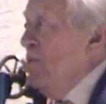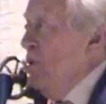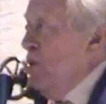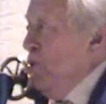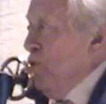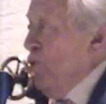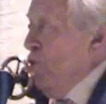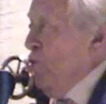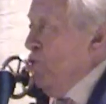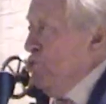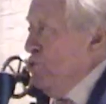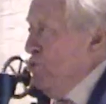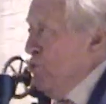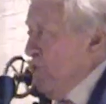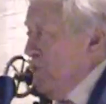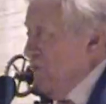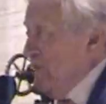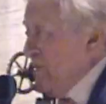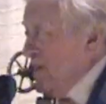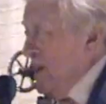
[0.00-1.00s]
"Well, of course you
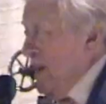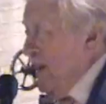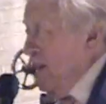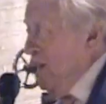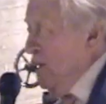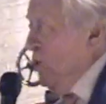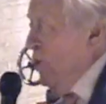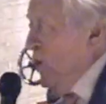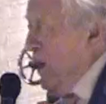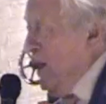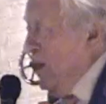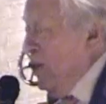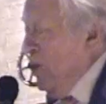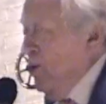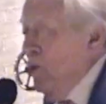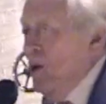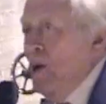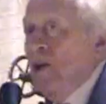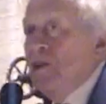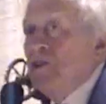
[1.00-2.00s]
can say hello,
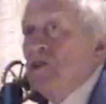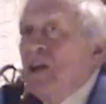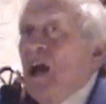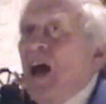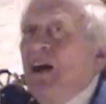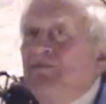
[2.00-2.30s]
hello." She said,